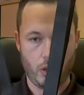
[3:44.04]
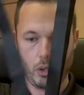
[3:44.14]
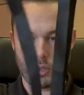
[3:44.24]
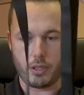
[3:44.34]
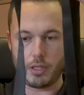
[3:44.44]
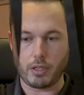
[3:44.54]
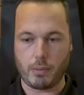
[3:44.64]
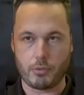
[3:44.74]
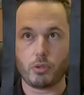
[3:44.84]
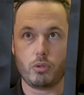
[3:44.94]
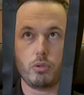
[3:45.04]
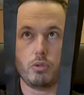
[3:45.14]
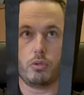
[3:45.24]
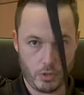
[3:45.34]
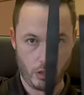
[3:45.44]
hook these up
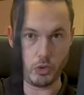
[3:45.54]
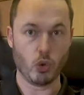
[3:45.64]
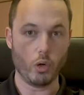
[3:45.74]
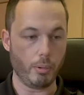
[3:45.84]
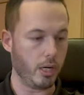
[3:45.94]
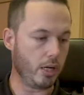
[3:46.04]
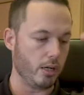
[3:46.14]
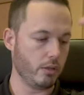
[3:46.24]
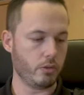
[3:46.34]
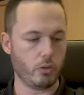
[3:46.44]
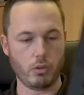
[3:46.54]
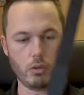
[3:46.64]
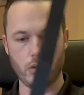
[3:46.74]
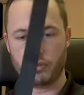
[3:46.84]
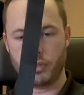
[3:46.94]
to a door bar
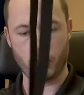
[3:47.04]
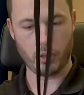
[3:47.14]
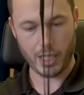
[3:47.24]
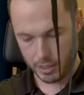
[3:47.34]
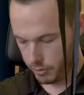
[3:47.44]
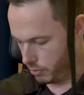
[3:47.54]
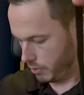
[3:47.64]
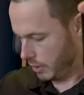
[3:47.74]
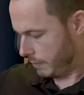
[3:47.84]
or the door handle.